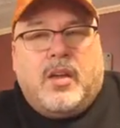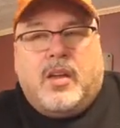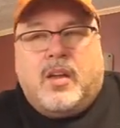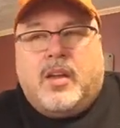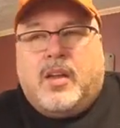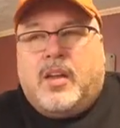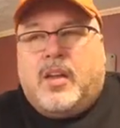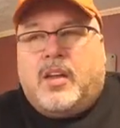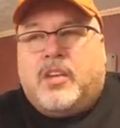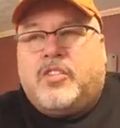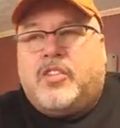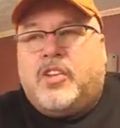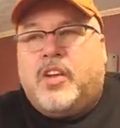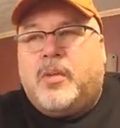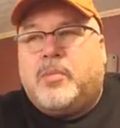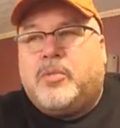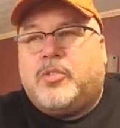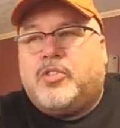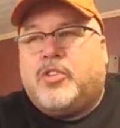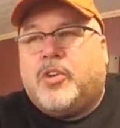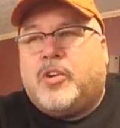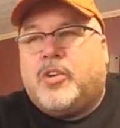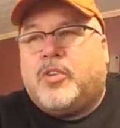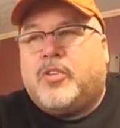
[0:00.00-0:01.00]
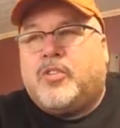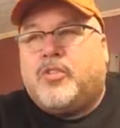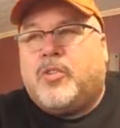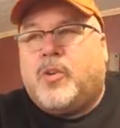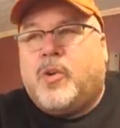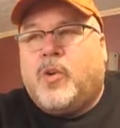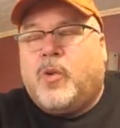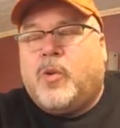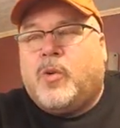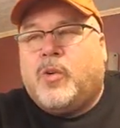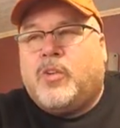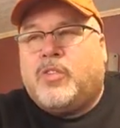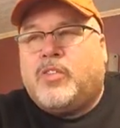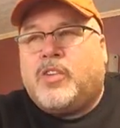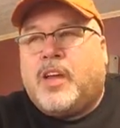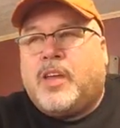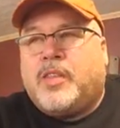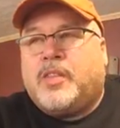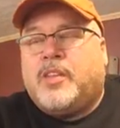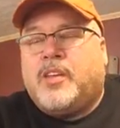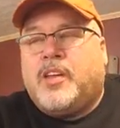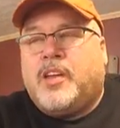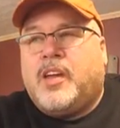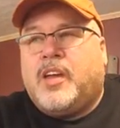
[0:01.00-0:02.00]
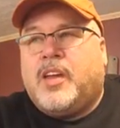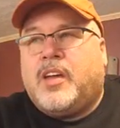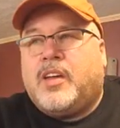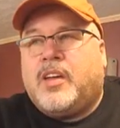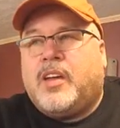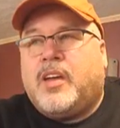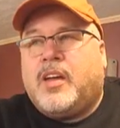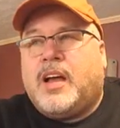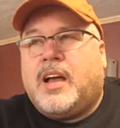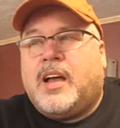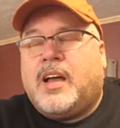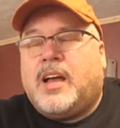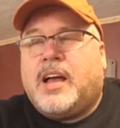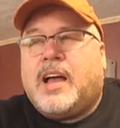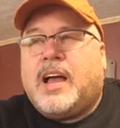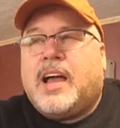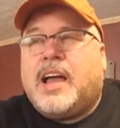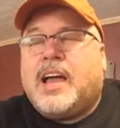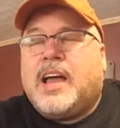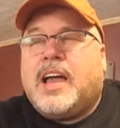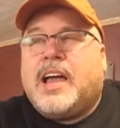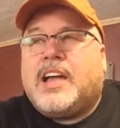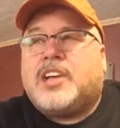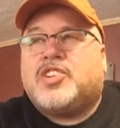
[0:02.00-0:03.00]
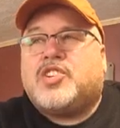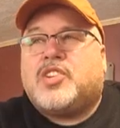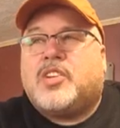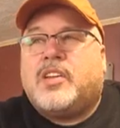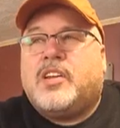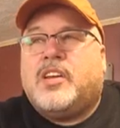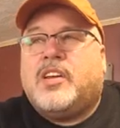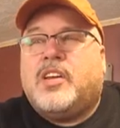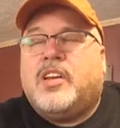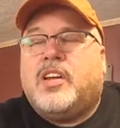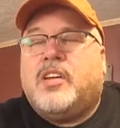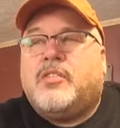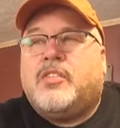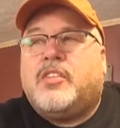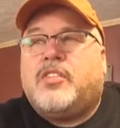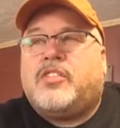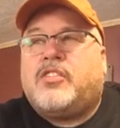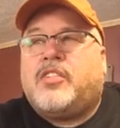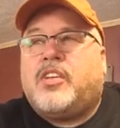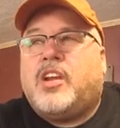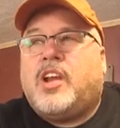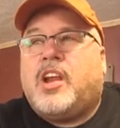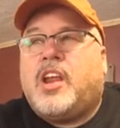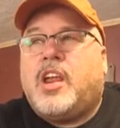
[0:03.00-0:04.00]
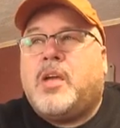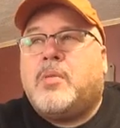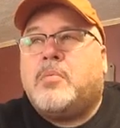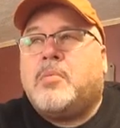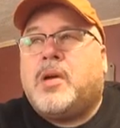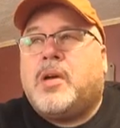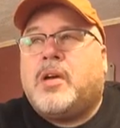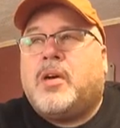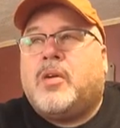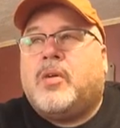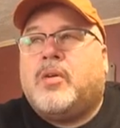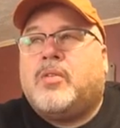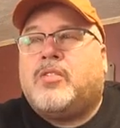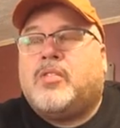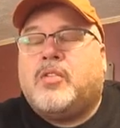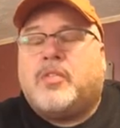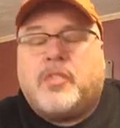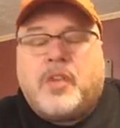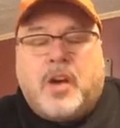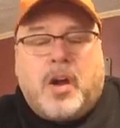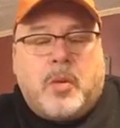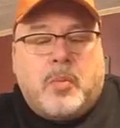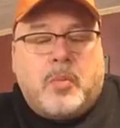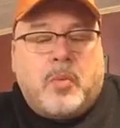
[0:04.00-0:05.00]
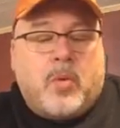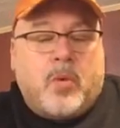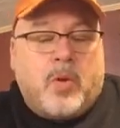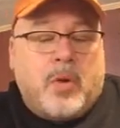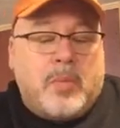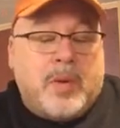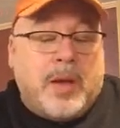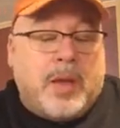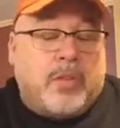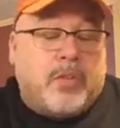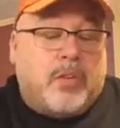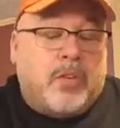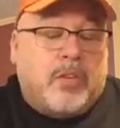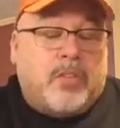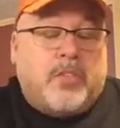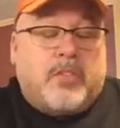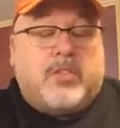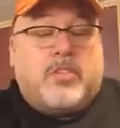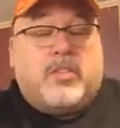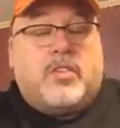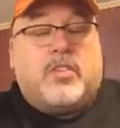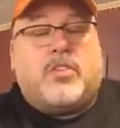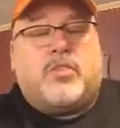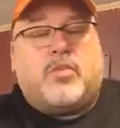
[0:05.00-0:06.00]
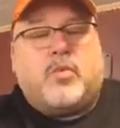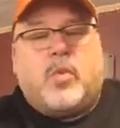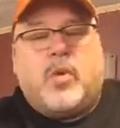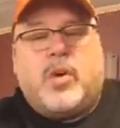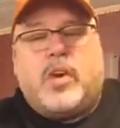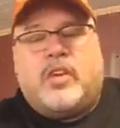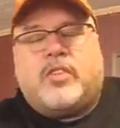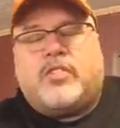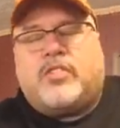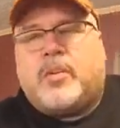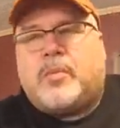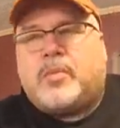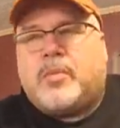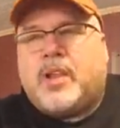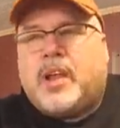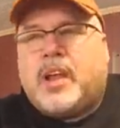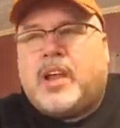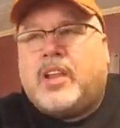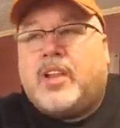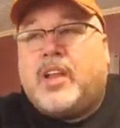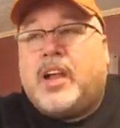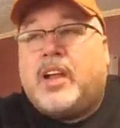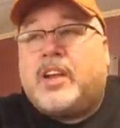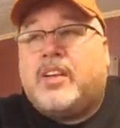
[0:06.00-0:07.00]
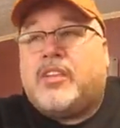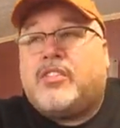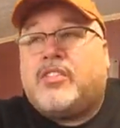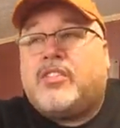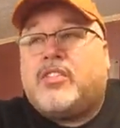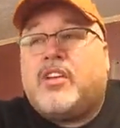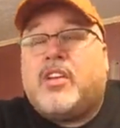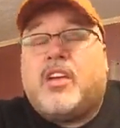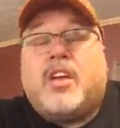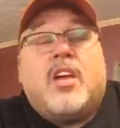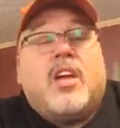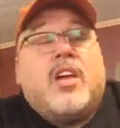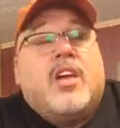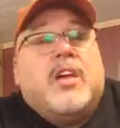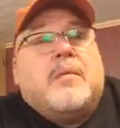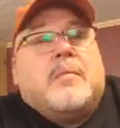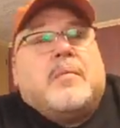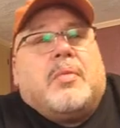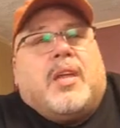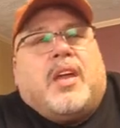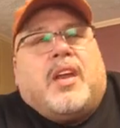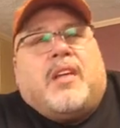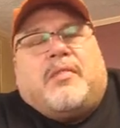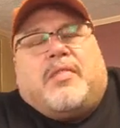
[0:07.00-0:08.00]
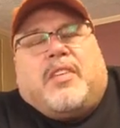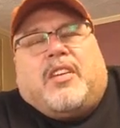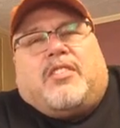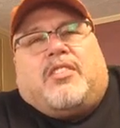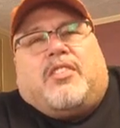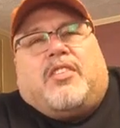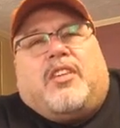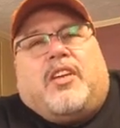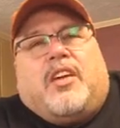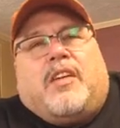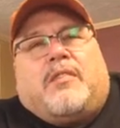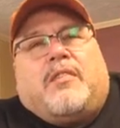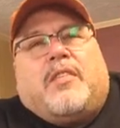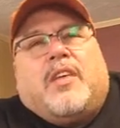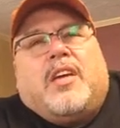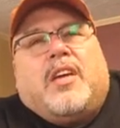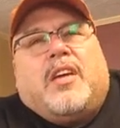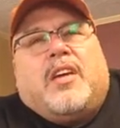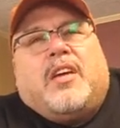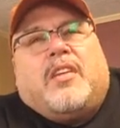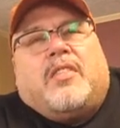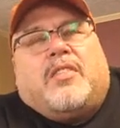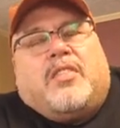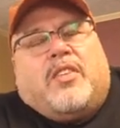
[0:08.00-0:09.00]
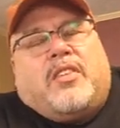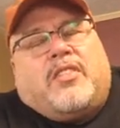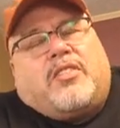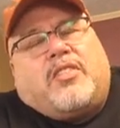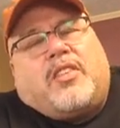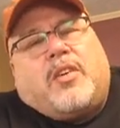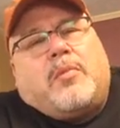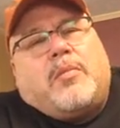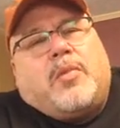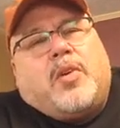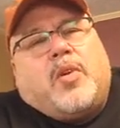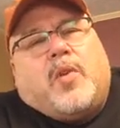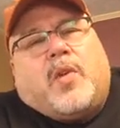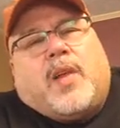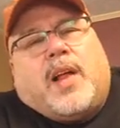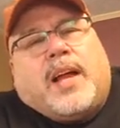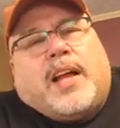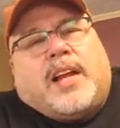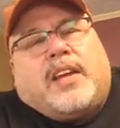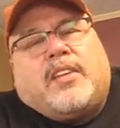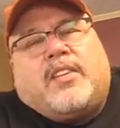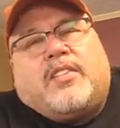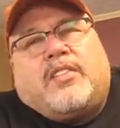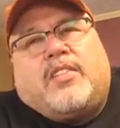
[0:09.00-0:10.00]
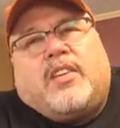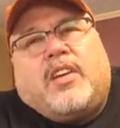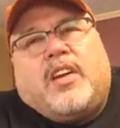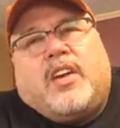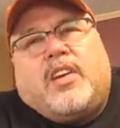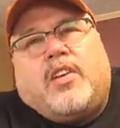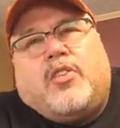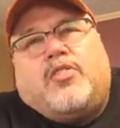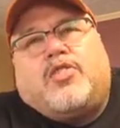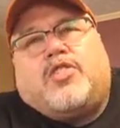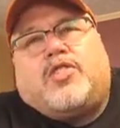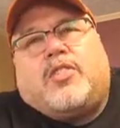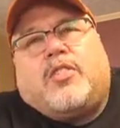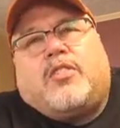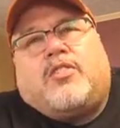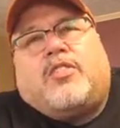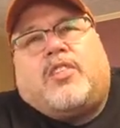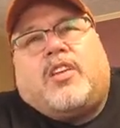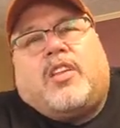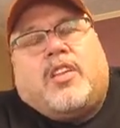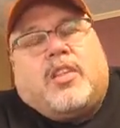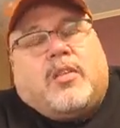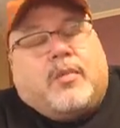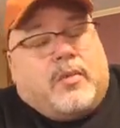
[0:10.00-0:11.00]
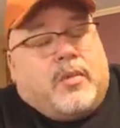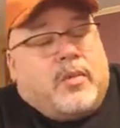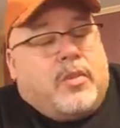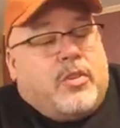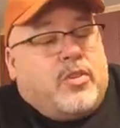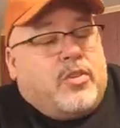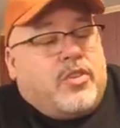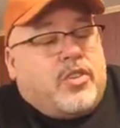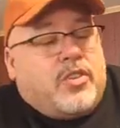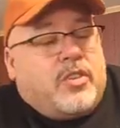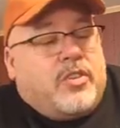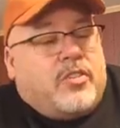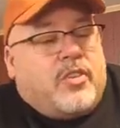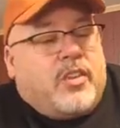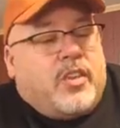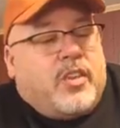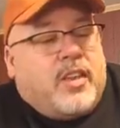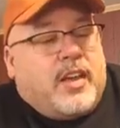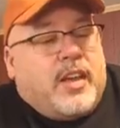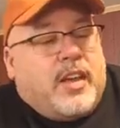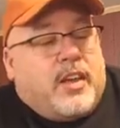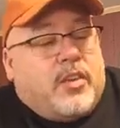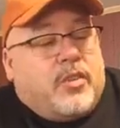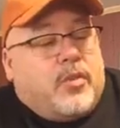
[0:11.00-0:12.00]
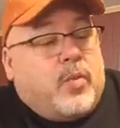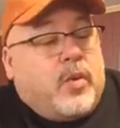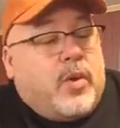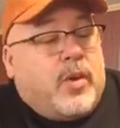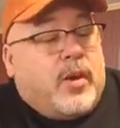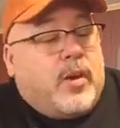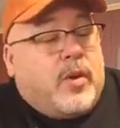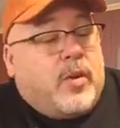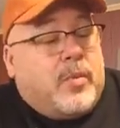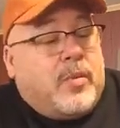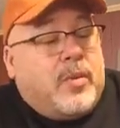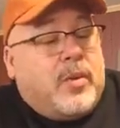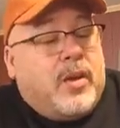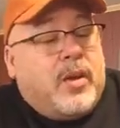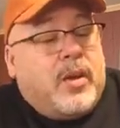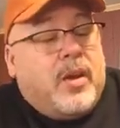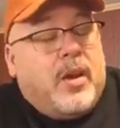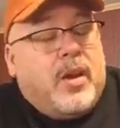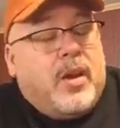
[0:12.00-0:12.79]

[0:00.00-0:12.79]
in temperature controllers, I think, I actually even sent an email to Fireboard about this week, something I'd like to see. And if this is something you'd like to see, you should send that as well. But